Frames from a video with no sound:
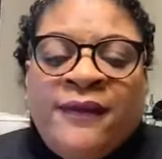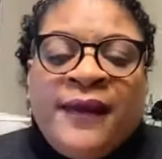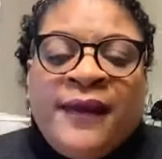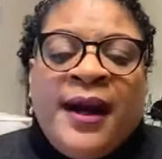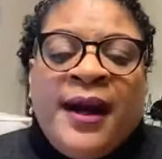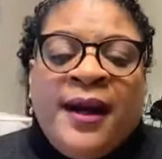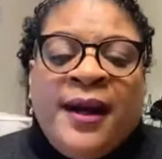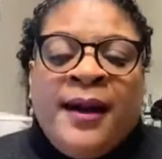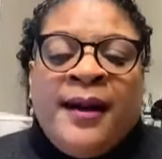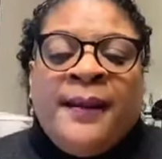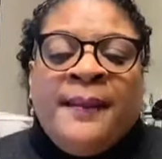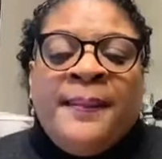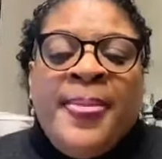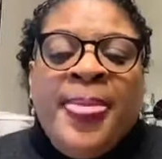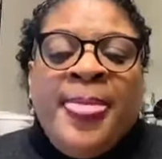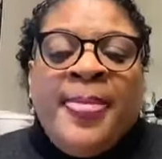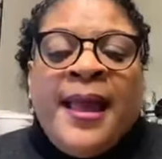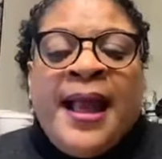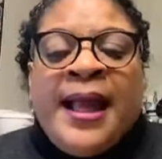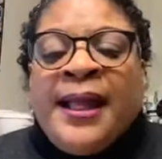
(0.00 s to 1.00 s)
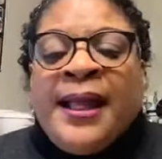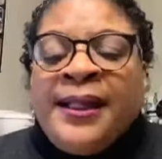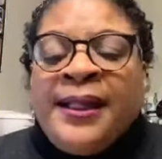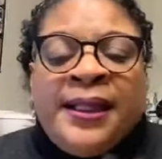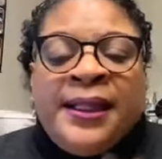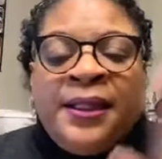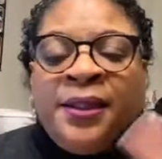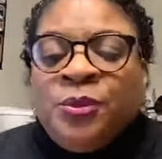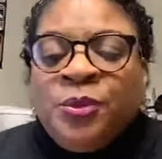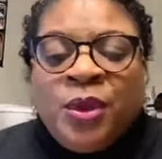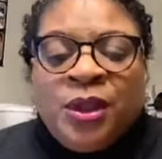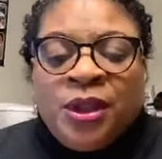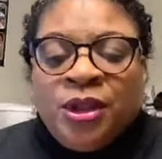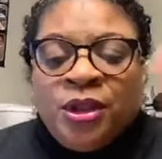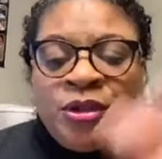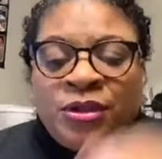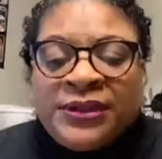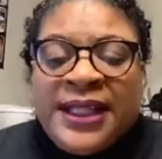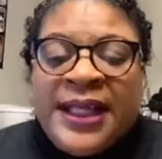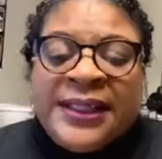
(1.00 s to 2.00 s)
Um, any one of
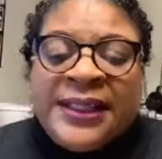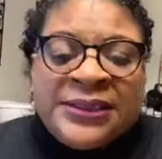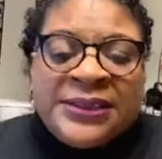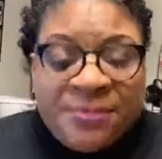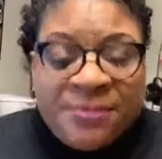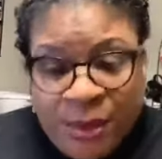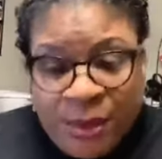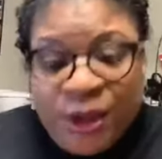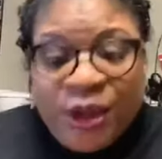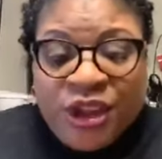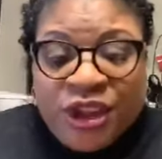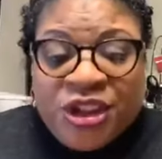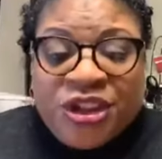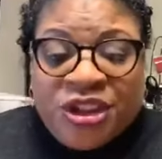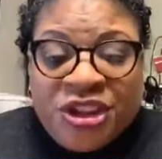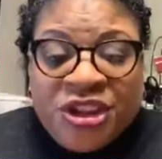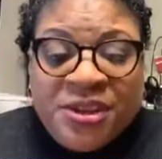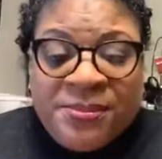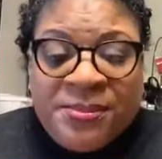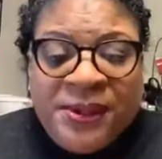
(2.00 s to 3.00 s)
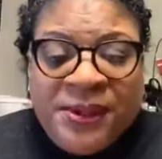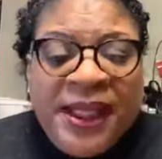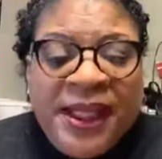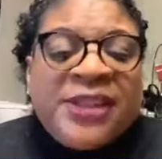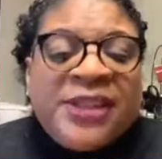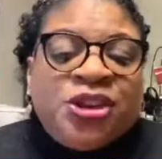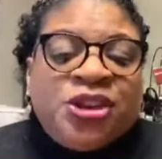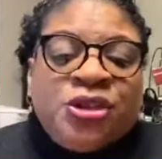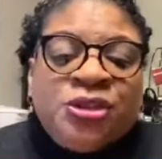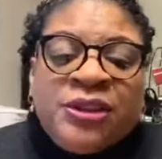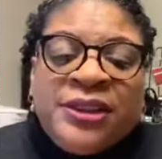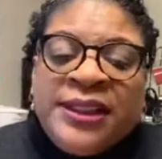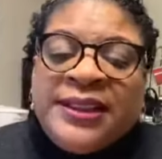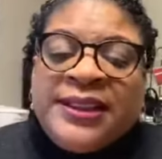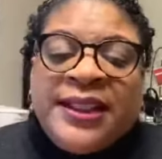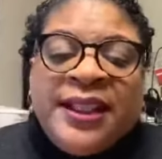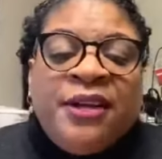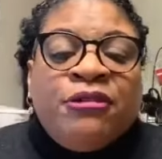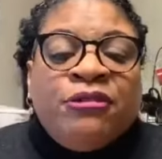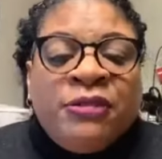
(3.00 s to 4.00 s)
those exits. Put it in GPS. You get
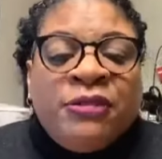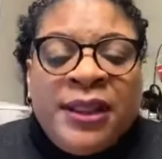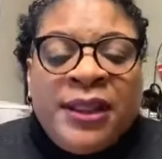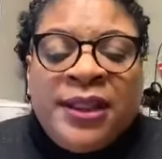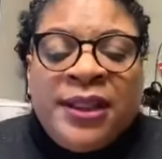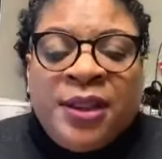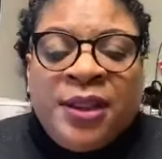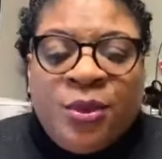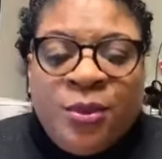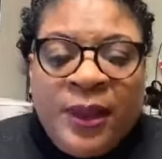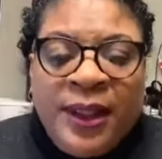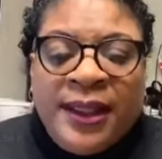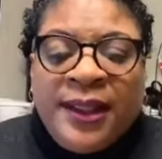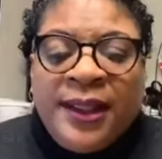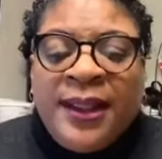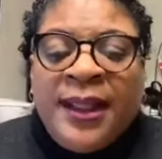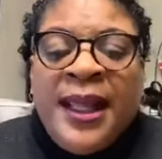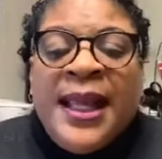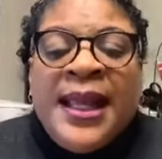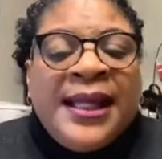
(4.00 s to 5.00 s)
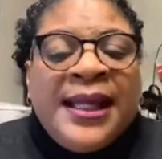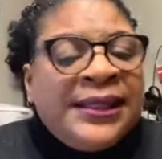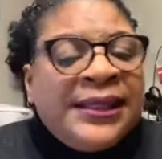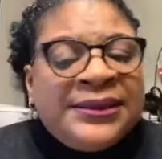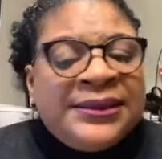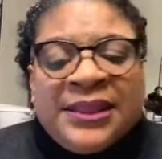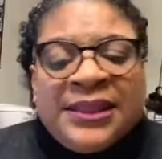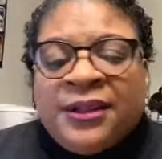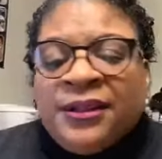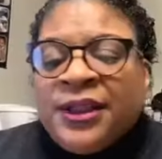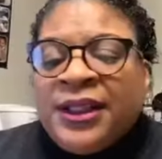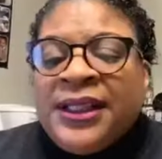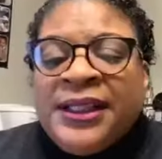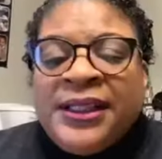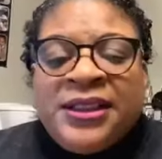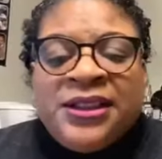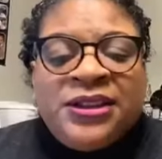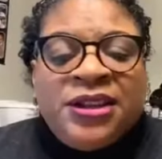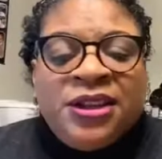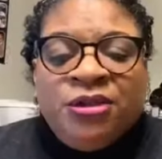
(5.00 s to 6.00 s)
there really quickly. And so
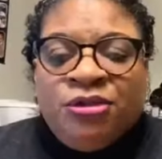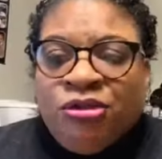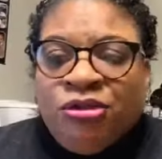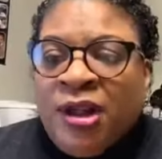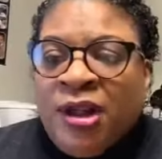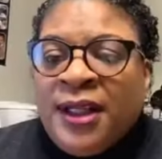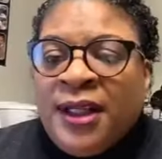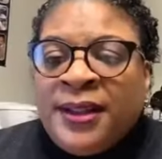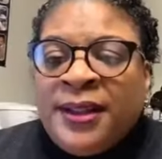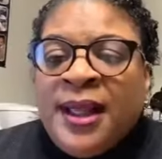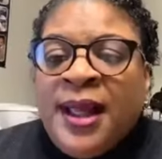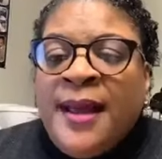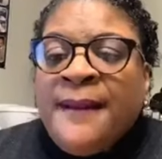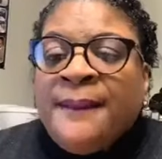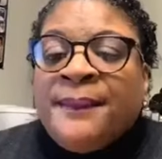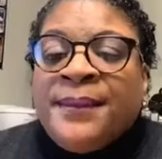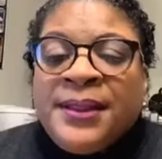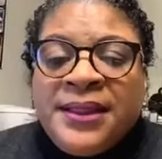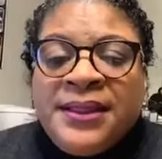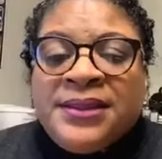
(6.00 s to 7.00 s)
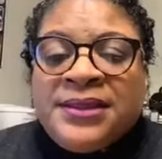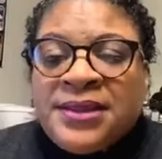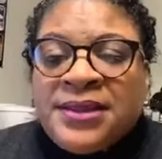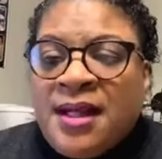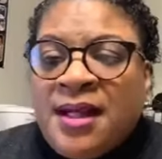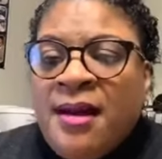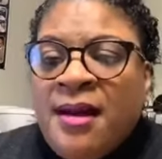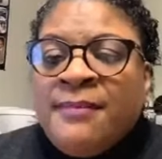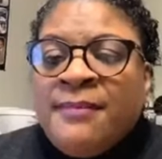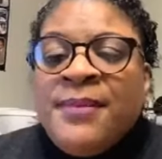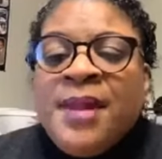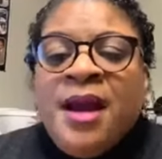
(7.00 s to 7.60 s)
easy run. Please come.